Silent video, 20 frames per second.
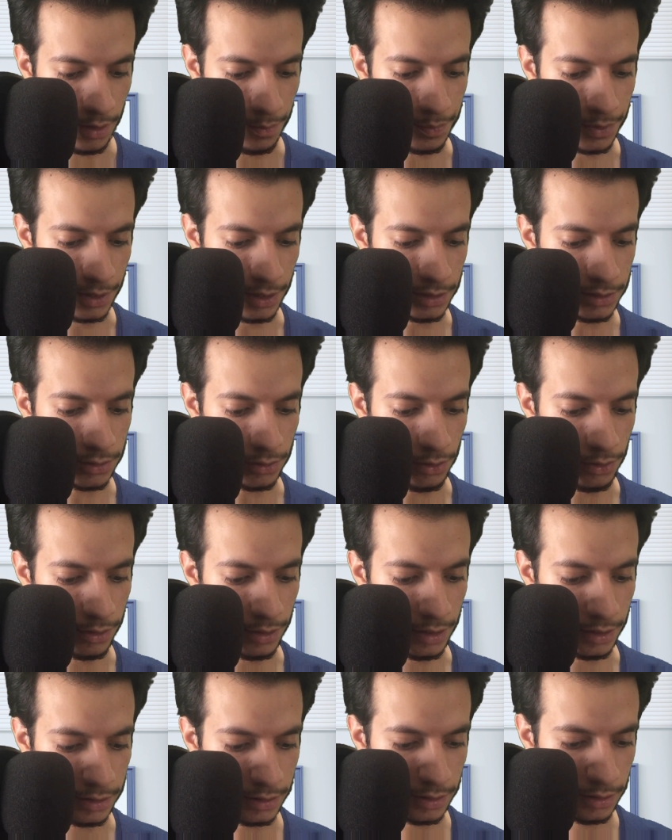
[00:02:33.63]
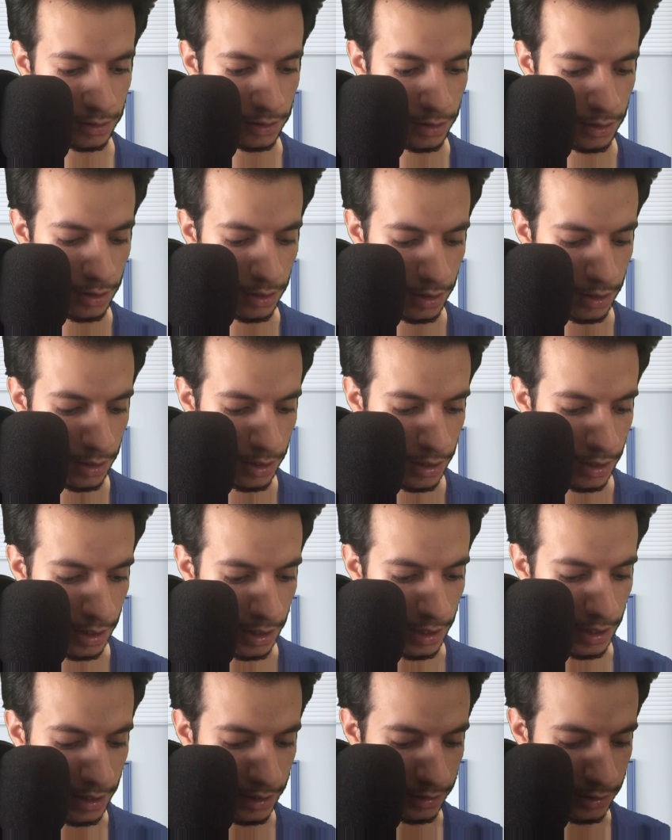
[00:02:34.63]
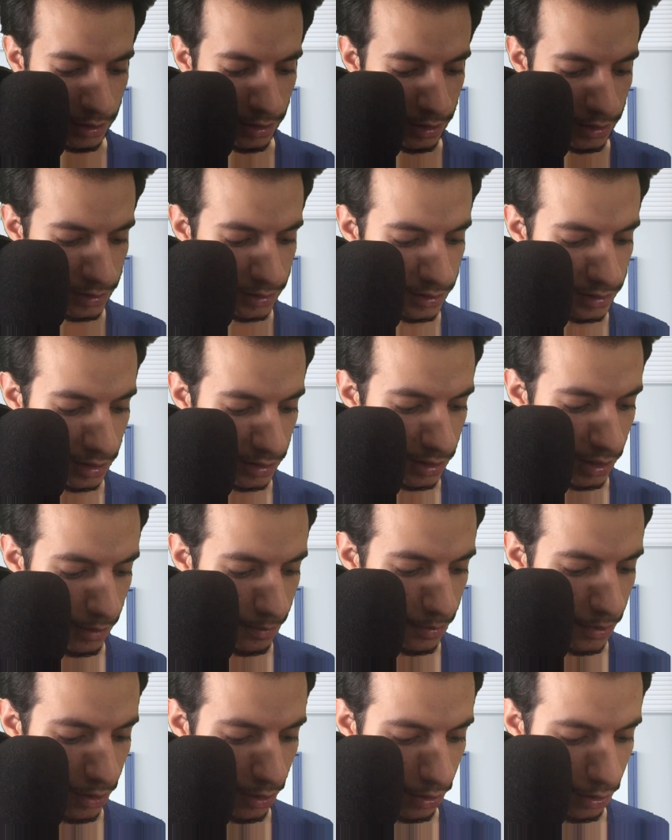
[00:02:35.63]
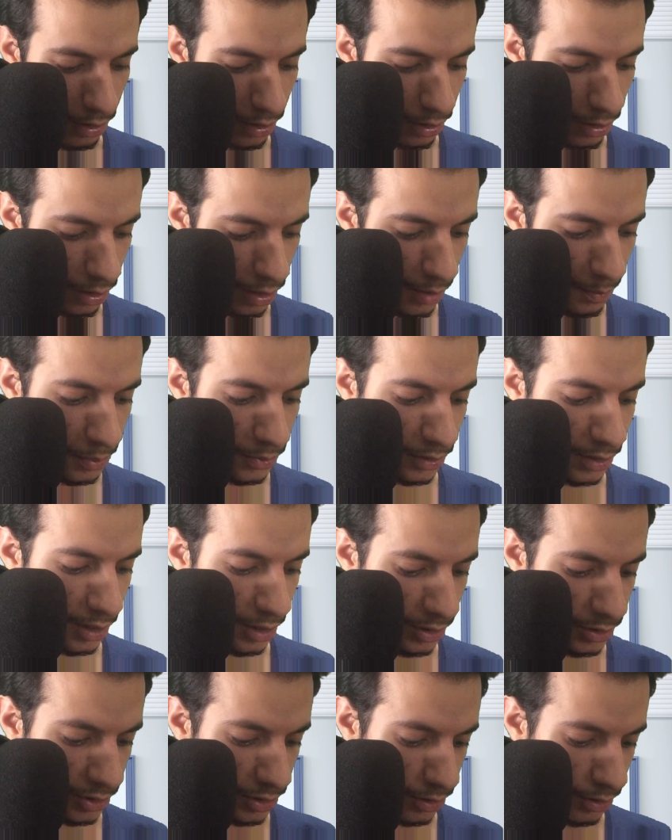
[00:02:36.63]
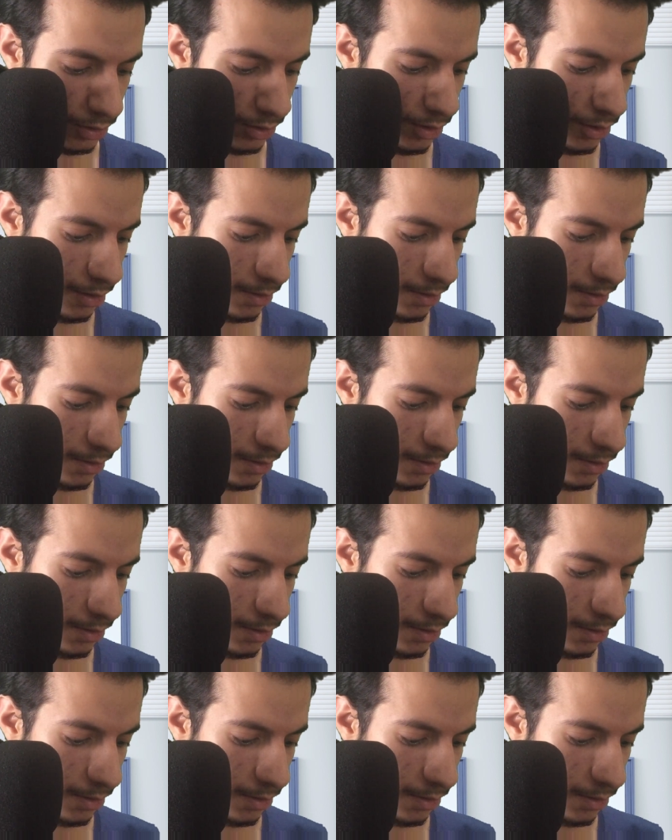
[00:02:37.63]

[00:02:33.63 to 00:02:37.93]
Press on it and set up the application.